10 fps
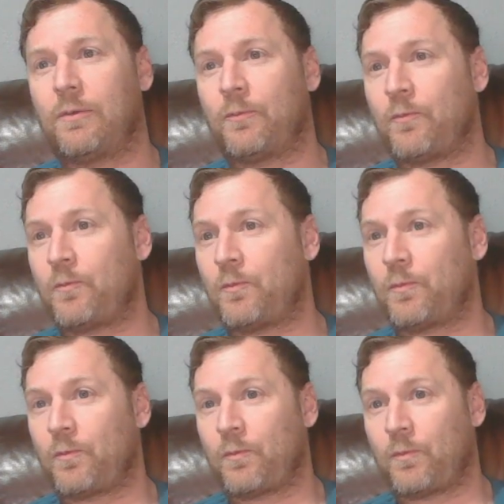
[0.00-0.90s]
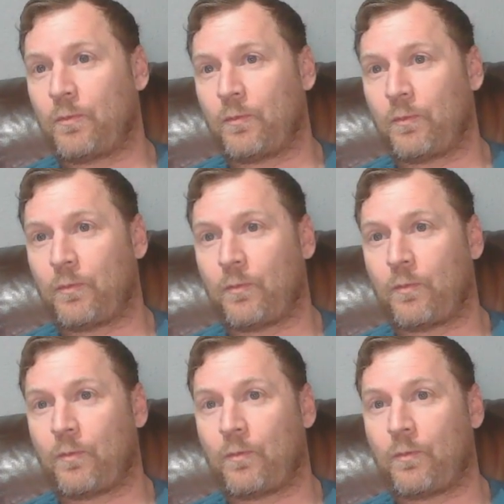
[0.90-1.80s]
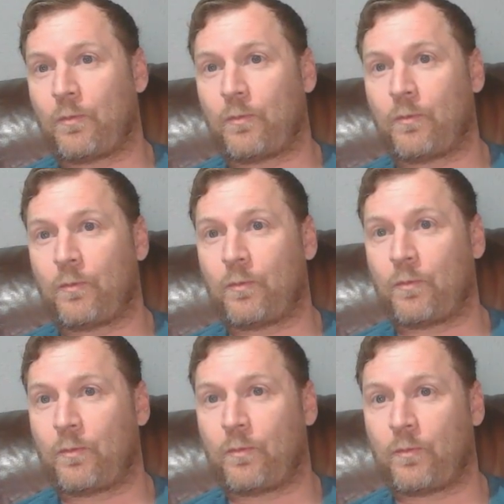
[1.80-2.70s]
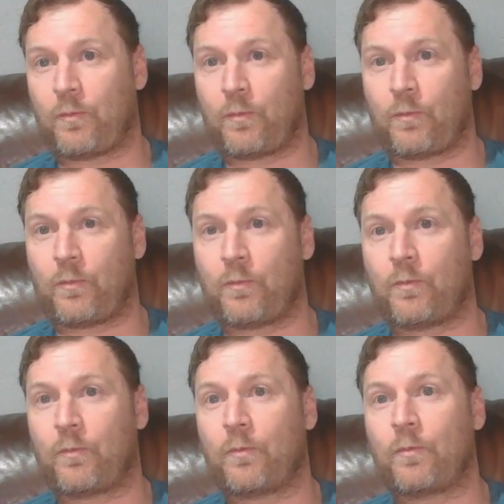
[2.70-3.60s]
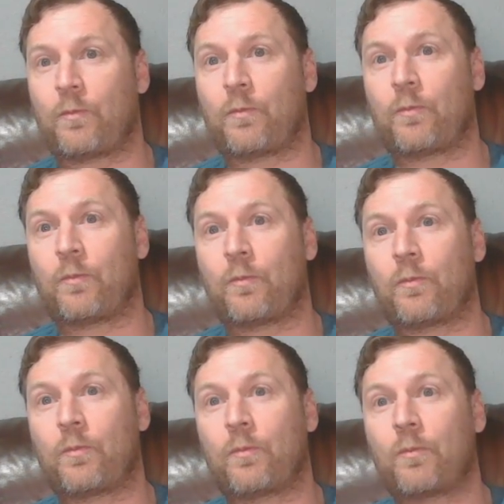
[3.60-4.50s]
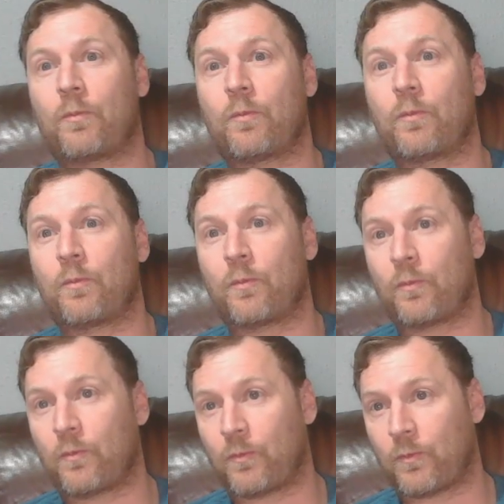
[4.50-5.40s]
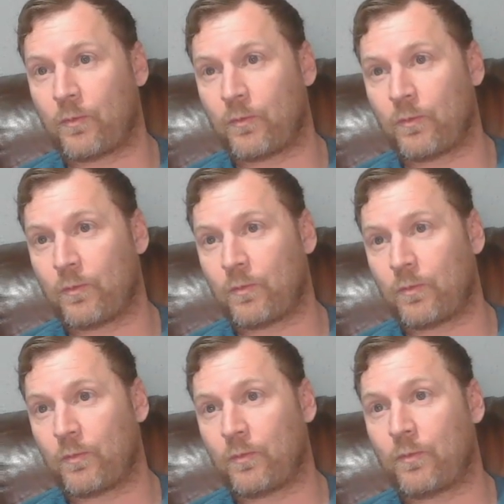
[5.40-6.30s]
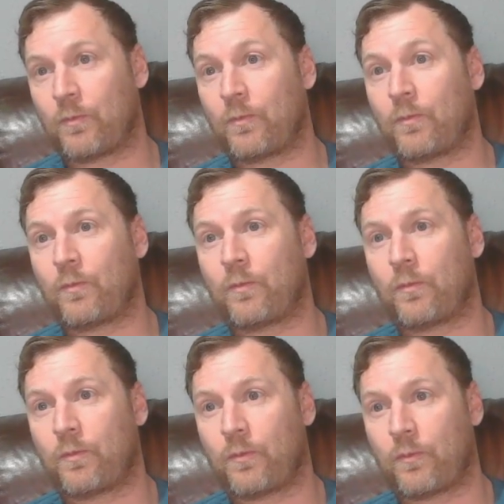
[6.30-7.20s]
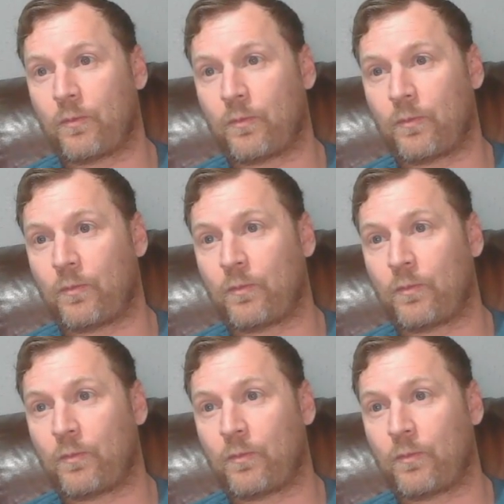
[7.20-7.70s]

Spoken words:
No one is speaking in this clip.